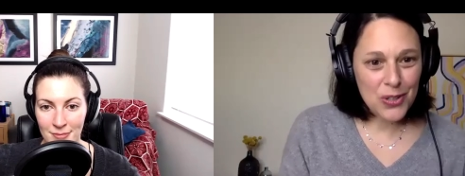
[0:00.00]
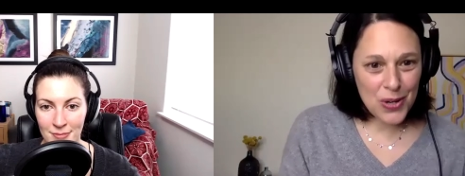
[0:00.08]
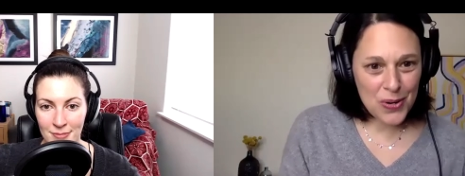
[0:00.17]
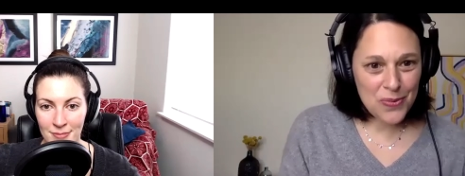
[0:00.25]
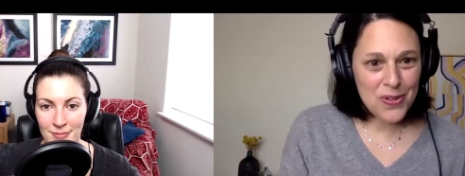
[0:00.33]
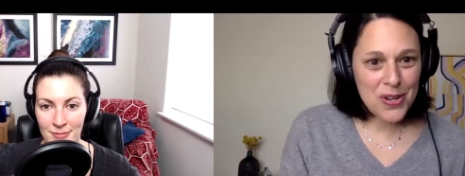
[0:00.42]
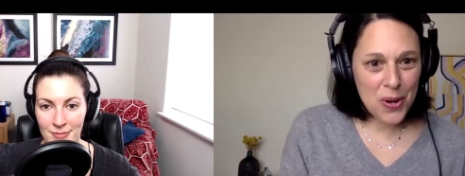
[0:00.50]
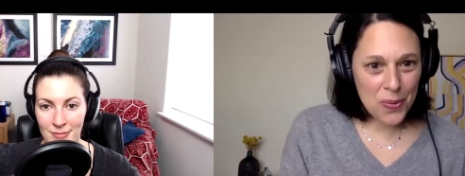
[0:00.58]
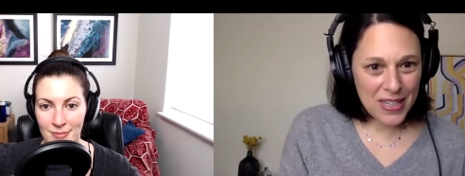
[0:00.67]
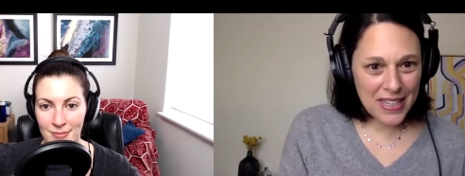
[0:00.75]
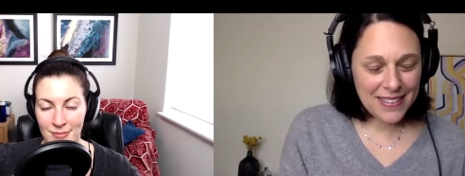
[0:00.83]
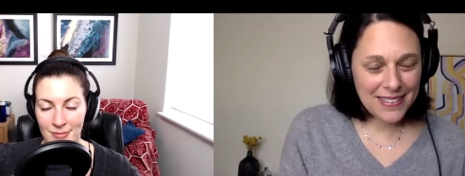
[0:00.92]
Speaker 1: your own
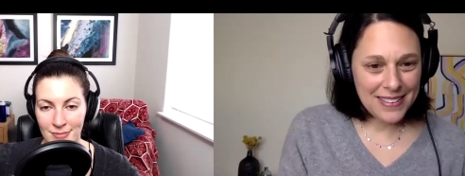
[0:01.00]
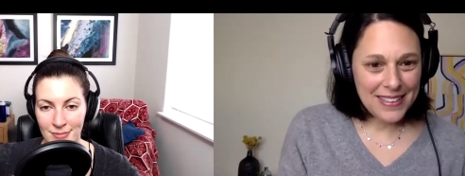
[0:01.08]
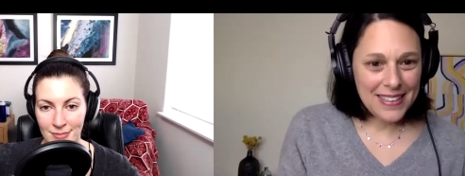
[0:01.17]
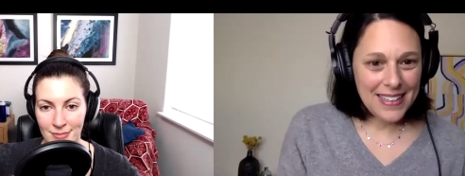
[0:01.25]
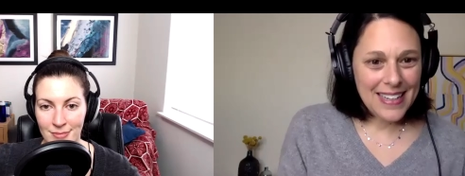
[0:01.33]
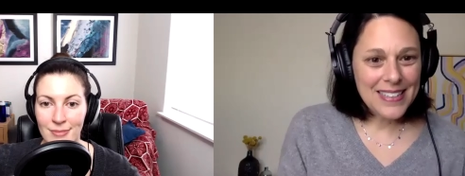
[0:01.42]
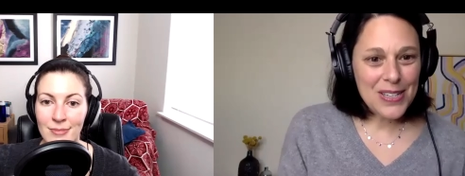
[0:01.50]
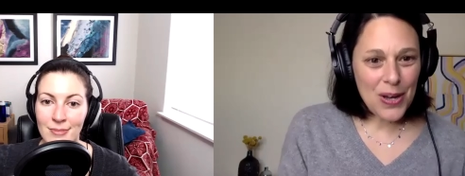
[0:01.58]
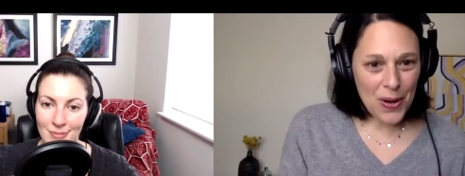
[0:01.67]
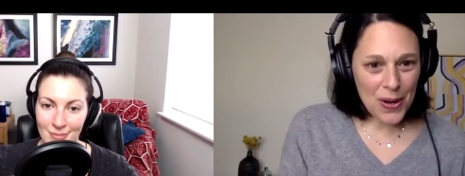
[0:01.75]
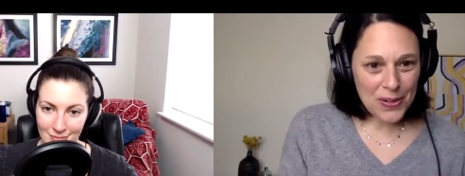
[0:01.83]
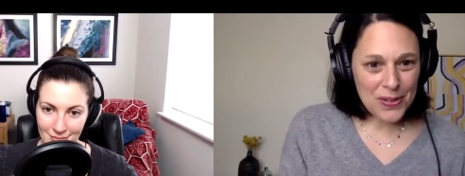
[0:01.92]
knowing and
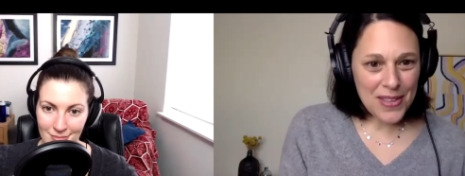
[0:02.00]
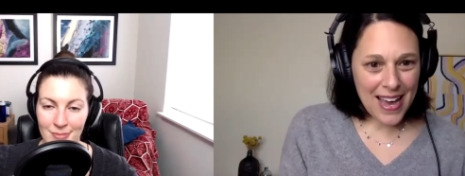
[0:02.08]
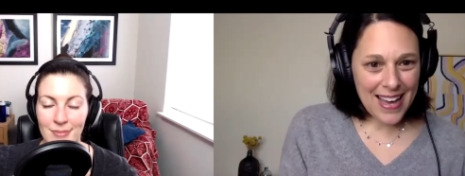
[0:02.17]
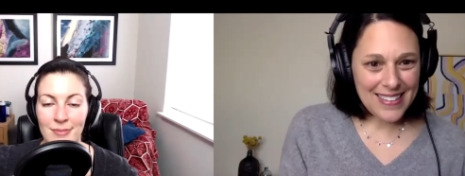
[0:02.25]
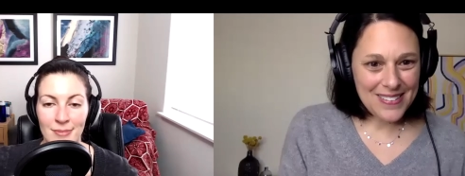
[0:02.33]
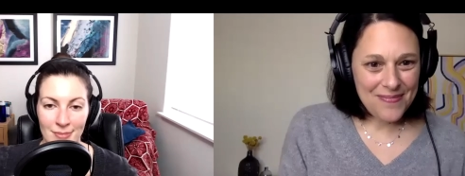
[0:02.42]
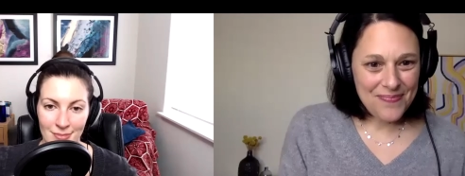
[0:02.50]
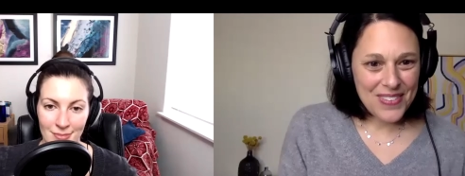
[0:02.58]
to honor that.